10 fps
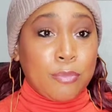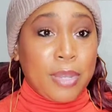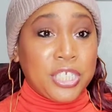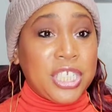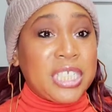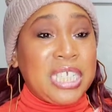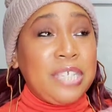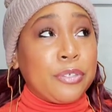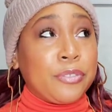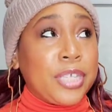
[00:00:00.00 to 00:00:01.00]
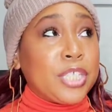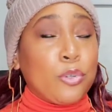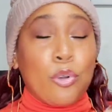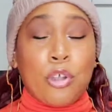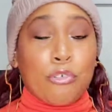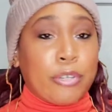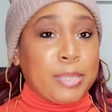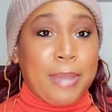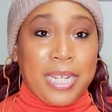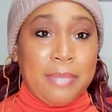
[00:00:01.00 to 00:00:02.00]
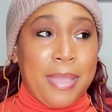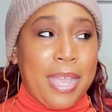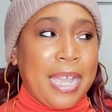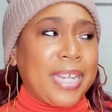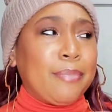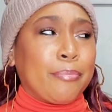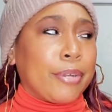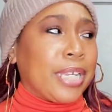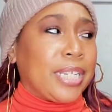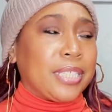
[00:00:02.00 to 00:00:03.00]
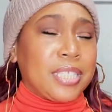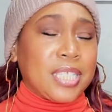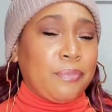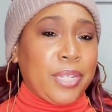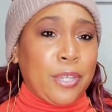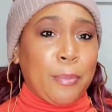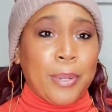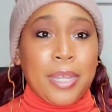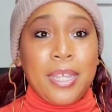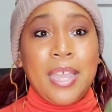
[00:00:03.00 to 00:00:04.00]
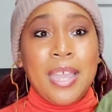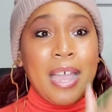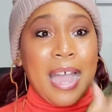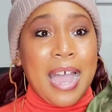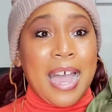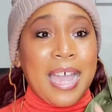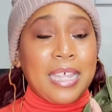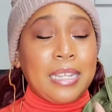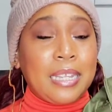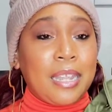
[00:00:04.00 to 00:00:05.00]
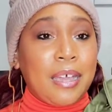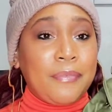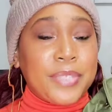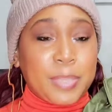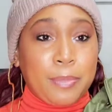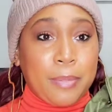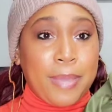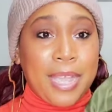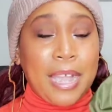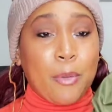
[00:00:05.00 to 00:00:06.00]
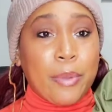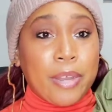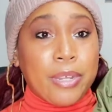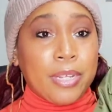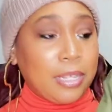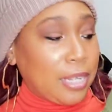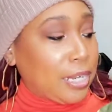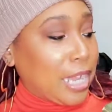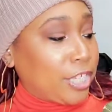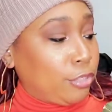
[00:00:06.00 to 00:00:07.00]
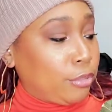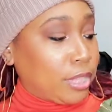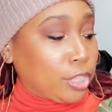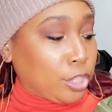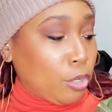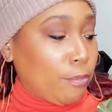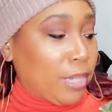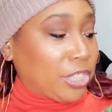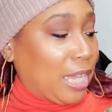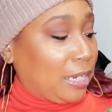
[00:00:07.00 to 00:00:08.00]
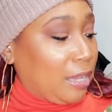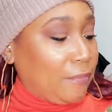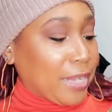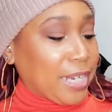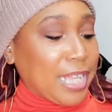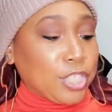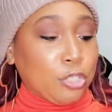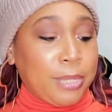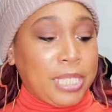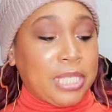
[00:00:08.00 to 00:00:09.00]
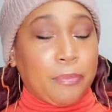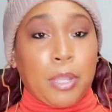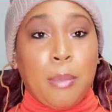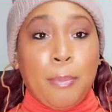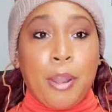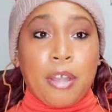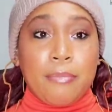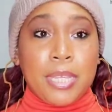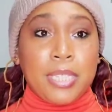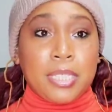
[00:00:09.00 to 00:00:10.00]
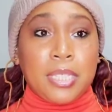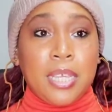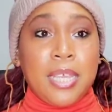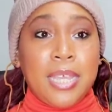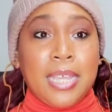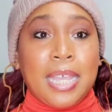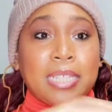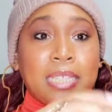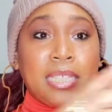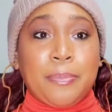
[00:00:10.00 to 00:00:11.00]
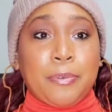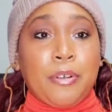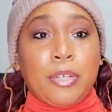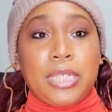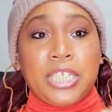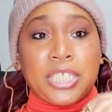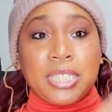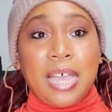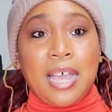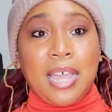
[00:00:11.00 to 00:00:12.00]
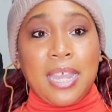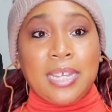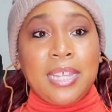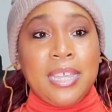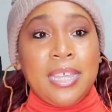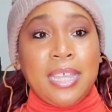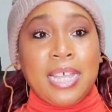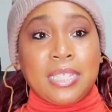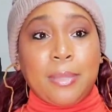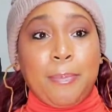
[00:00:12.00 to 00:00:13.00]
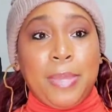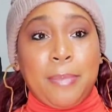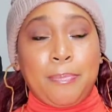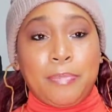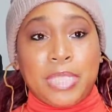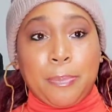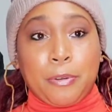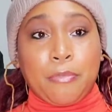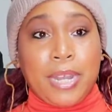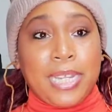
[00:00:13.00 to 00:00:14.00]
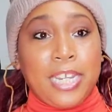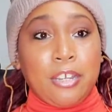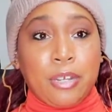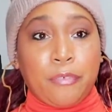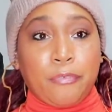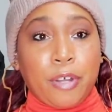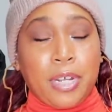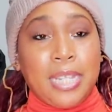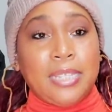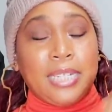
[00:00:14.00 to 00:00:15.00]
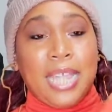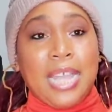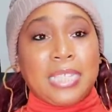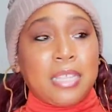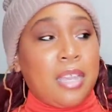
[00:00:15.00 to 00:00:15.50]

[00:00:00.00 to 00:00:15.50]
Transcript: much. It's either this or a crossbody bag. I didn't bring it into this video, but I love this book bag. I wear it and I use it so much. I love that it has so many different compartments. It has a zipper on each side. It has a big zipper right here in the front, and then it has